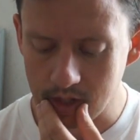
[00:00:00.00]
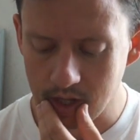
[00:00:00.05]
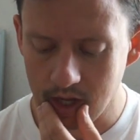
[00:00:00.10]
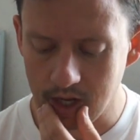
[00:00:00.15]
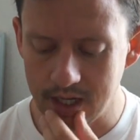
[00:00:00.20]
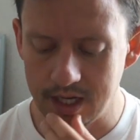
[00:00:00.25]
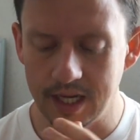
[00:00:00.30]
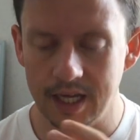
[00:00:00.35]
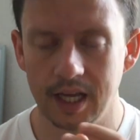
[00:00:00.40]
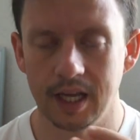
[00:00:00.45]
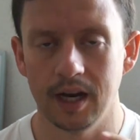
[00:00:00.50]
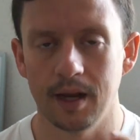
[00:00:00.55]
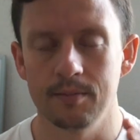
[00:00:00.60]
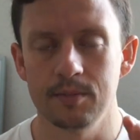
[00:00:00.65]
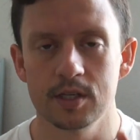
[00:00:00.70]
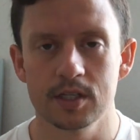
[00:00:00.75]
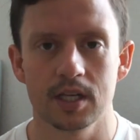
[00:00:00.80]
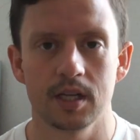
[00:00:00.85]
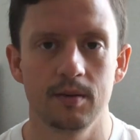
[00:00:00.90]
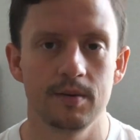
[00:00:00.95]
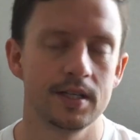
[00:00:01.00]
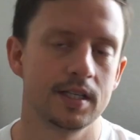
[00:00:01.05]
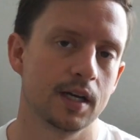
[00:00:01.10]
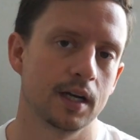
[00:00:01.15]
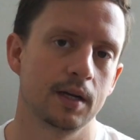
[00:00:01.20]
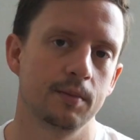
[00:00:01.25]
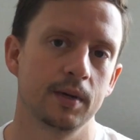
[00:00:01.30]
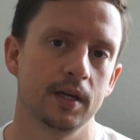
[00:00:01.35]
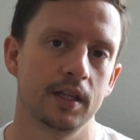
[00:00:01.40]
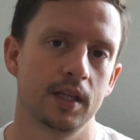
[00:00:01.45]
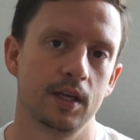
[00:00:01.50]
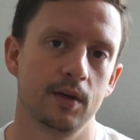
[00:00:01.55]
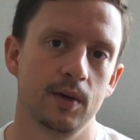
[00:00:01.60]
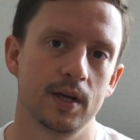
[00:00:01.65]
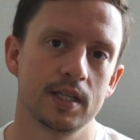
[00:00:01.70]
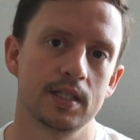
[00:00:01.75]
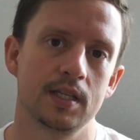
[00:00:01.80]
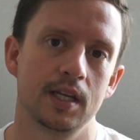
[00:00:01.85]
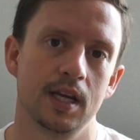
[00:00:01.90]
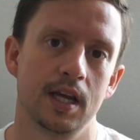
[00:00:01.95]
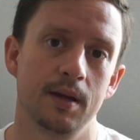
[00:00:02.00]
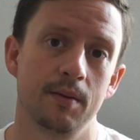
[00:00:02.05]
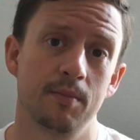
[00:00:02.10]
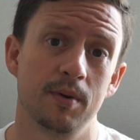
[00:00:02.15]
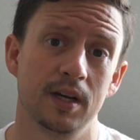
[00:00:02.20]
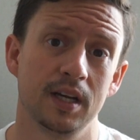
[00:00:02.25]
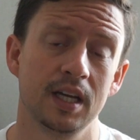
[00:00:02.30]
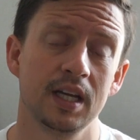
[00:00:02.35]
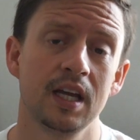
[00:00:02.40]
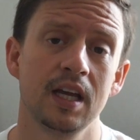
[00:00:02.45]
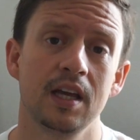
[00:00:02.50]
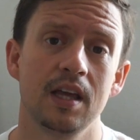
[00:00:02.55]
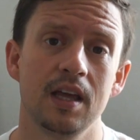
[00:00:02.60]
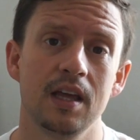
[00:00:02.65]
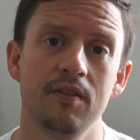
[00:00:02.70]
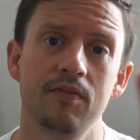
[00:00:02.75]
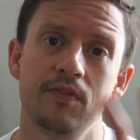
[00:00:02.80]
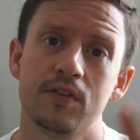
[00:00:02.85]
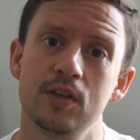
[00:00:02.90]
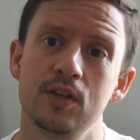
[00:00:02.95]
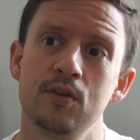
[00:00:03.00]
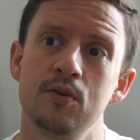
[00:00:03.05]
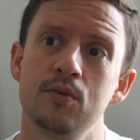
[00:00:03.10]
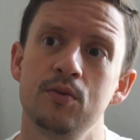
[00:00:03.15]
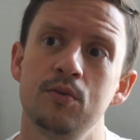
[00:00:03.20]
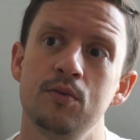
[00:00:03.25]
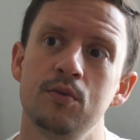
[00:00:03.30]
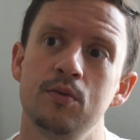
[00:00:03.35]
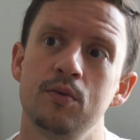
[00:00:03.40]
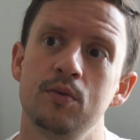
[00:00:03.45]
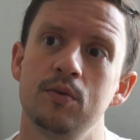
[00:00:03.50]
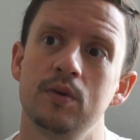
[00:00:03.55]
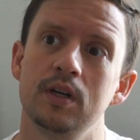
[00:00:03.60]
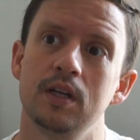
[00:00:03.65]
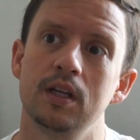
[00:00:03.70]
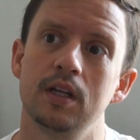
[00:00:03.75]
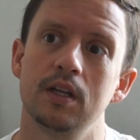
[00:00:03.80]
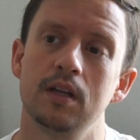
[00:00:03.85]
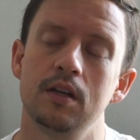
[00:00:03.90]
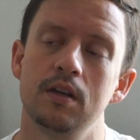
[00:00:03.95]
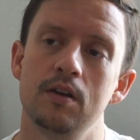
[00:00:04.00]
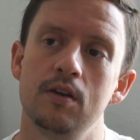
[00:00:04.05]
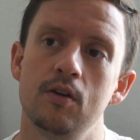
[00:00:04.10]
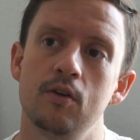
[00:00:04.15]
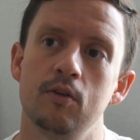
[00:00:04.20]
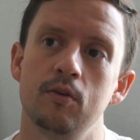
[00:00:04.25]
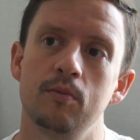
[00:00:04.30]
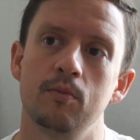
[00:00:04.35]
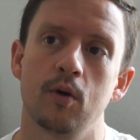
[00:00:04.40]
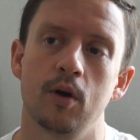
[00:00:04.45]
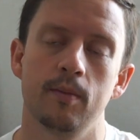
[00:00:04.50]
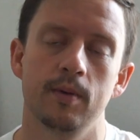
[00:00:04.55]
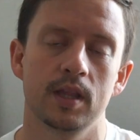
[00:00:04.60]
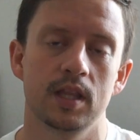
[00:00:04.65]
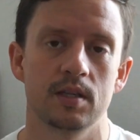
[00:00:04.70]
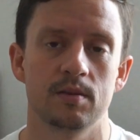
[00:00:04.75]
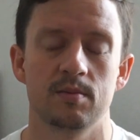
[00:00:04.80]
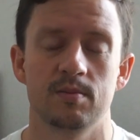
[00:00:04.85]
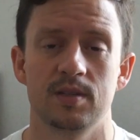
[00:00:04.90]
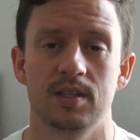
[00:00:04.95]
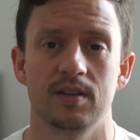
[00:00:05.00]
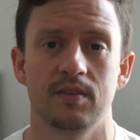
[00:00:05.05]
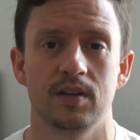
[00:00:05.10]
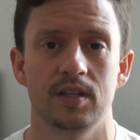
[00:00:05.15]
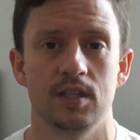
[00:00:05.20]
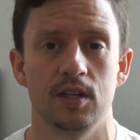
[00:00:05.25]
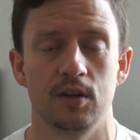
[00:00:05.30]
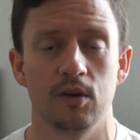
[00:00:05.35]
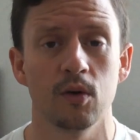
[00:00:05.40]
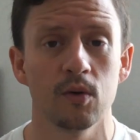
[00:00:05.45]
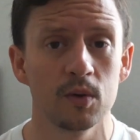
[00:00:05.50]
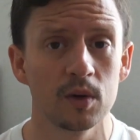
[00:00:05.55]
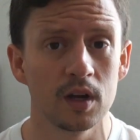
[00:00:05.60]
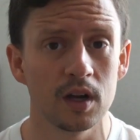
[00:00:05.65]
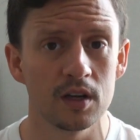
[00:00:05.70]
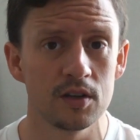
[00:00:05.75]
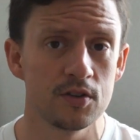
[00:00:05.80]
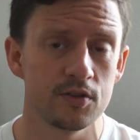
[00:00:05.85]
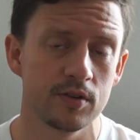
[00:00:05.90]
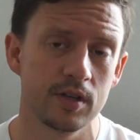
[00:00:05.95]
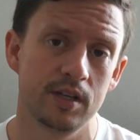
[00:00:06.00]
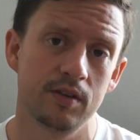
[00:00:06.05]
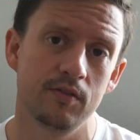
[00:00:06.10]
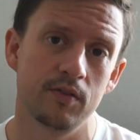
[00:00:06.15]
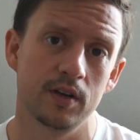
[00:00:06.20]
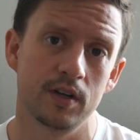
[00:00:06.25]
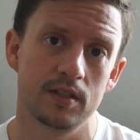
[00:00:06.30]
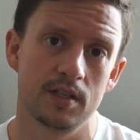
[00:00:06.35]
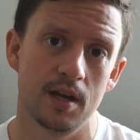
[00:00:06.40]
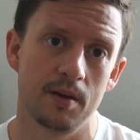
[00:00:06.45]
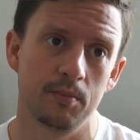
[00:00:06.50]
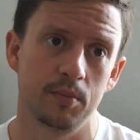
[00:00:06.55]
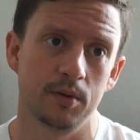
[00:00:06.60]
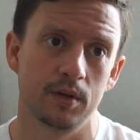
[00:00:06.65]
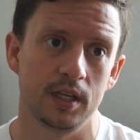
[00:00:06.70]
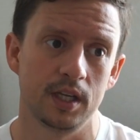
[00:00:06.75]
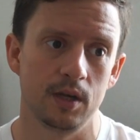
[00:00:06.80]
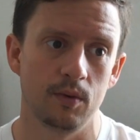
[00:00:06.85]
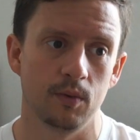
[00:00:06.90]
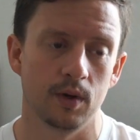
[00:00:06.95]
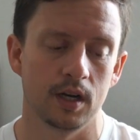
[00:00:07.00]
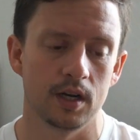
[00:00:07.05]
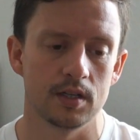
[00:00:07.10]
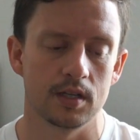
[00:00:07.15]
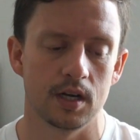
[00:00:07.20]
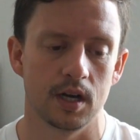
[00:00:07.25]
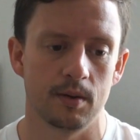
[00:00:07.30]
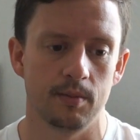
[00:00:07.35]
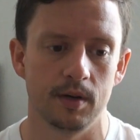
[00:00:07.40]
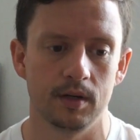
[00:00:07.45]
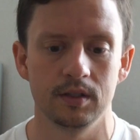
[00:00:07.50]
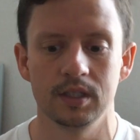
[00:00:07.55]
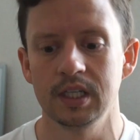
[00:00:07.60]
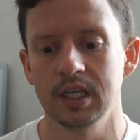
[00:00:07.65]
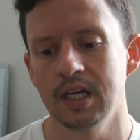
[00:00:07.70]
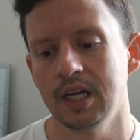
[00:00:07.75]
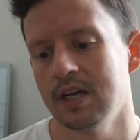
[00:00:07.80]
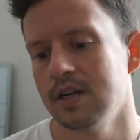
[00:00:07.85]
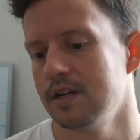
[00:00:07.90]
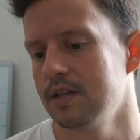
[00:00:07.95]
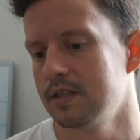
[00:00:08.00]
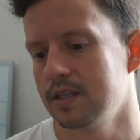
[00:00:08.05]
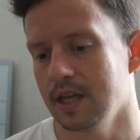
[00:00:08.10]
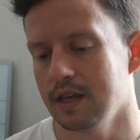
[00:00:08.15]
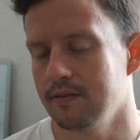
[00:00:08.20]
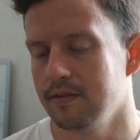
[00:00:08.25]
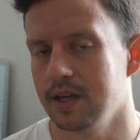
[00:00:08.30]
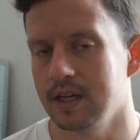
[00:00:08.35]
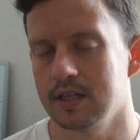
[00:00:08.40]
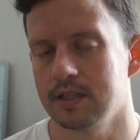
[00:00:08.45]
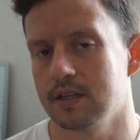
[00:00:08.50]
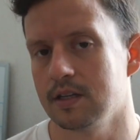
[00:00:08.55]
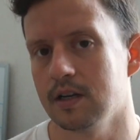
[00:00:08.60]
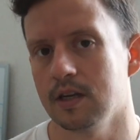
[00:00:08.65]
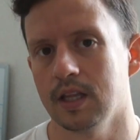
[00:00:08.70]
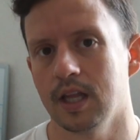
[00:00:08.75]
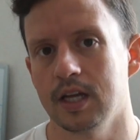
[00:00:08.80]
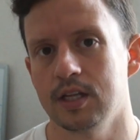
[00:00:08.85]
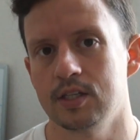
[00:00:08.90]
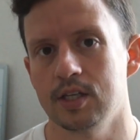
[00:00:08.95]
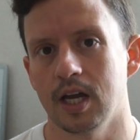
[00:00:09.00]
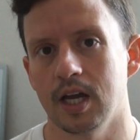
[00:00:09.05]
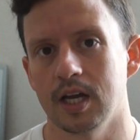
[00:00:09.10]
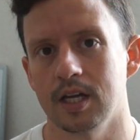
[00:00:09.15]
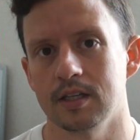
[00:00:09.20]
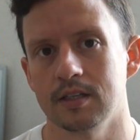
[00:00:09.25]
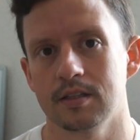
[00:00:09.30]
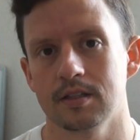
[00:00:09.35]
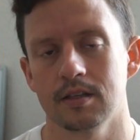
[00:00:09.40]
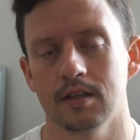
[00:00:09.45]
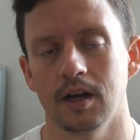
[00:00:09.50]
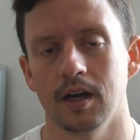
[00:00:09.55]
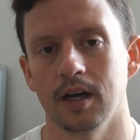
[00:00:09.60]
And again, I'm just going to be talking about the US today, but if you know more about the specifics in your own country, for example, and you want to talk about savings and all that jazz,